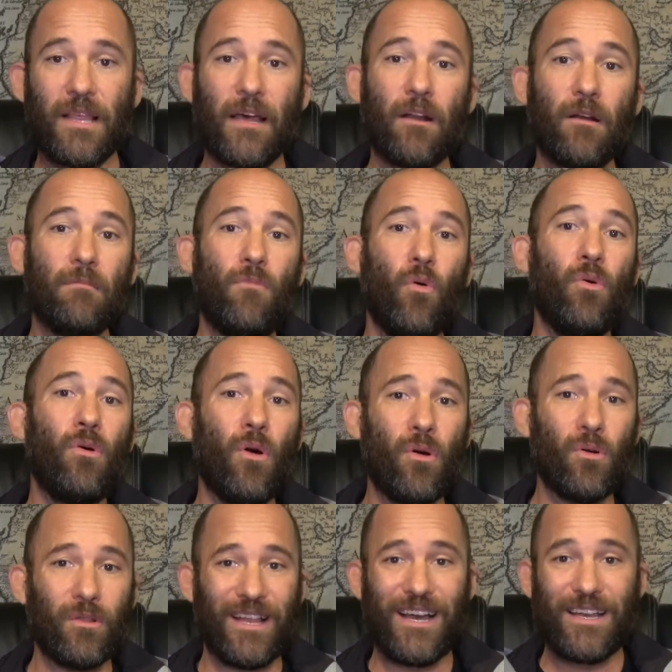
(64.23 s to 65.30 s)
that are more
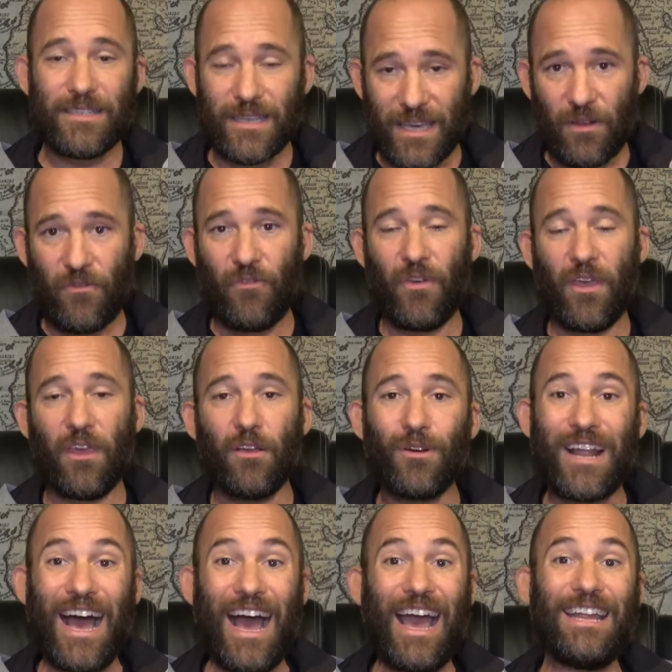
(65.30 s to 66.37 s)
or less
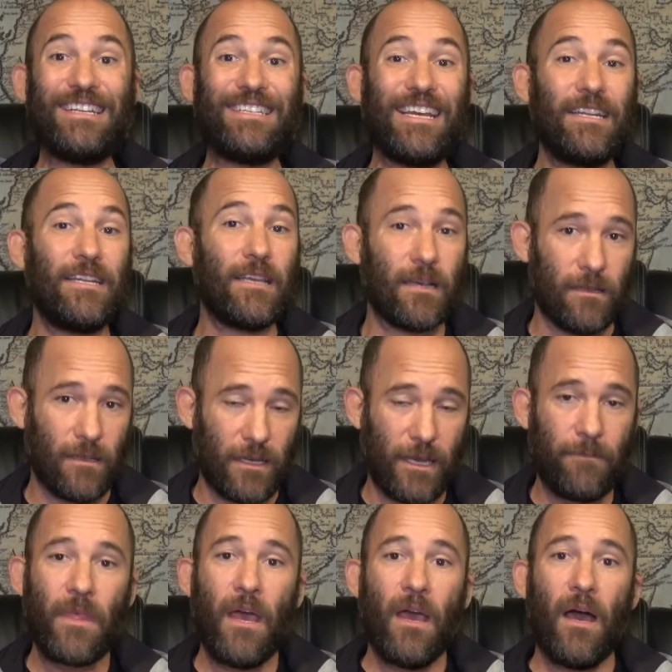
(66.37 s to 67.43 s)
configured
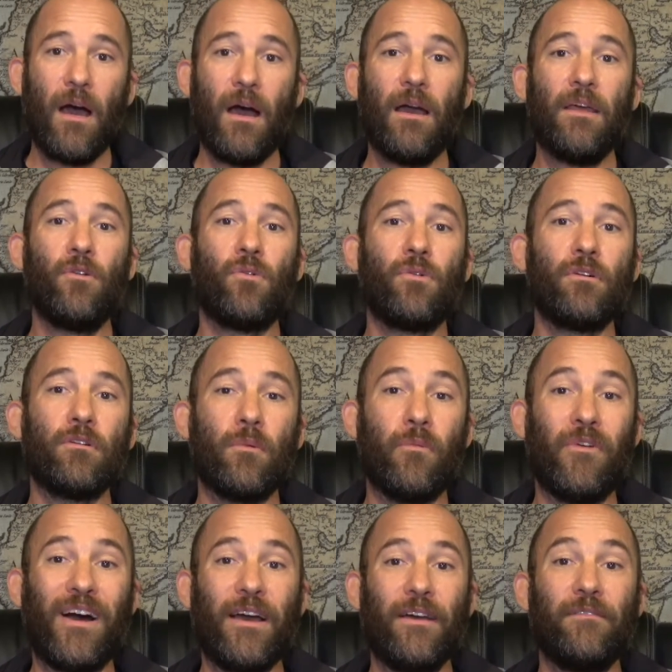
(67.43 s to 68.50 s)
identically in order to
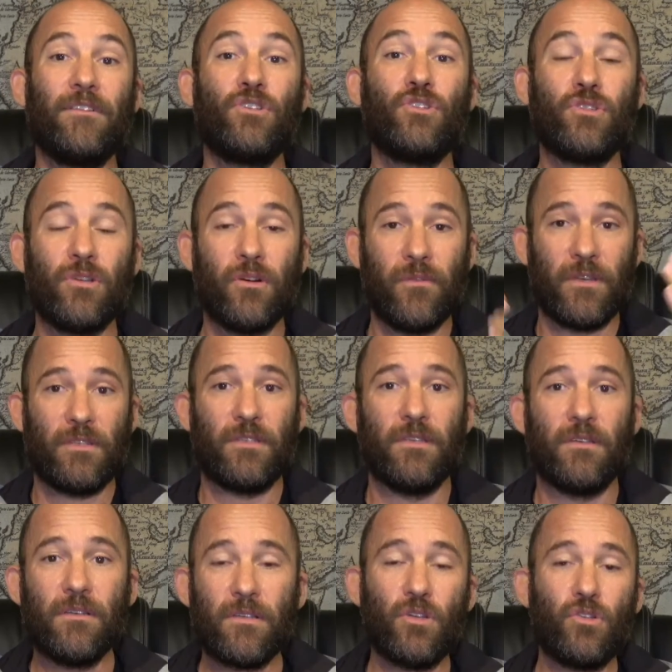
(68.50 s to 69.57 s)
provide
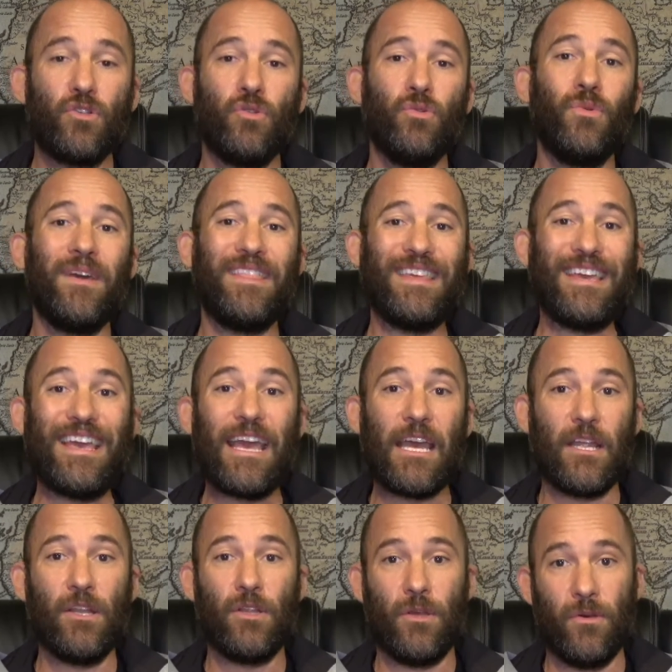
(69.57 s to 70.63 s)
services to the
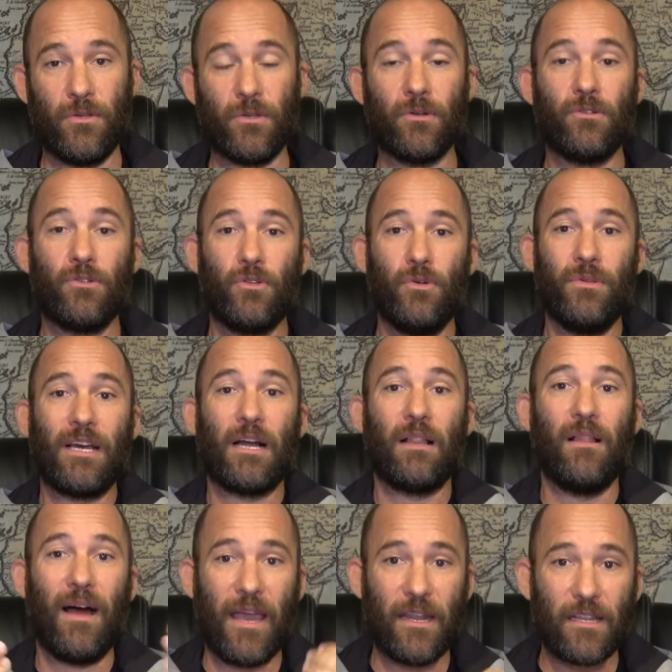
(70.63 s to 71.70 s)
end user, to the
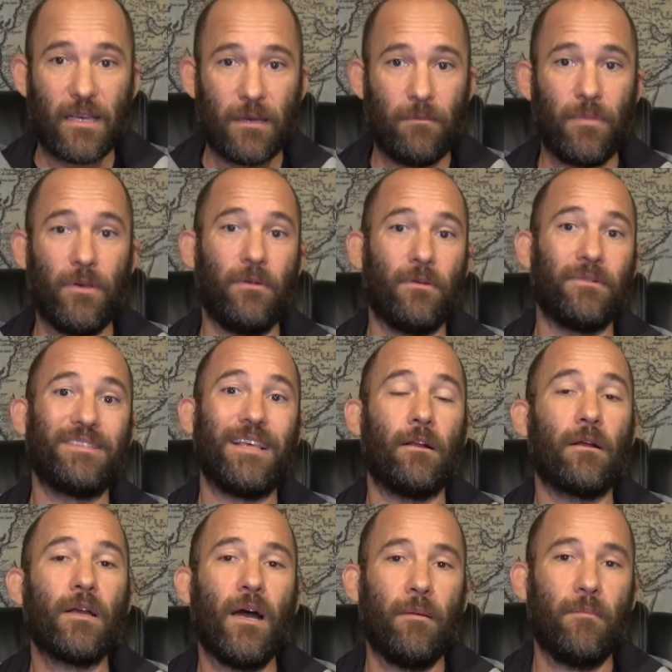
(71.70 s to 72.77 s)
client computers that
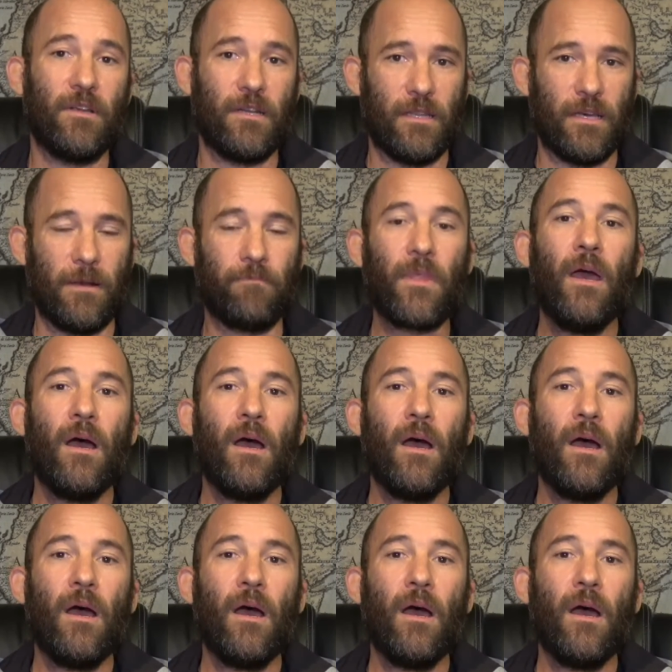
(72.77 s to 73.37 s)
are coming to them.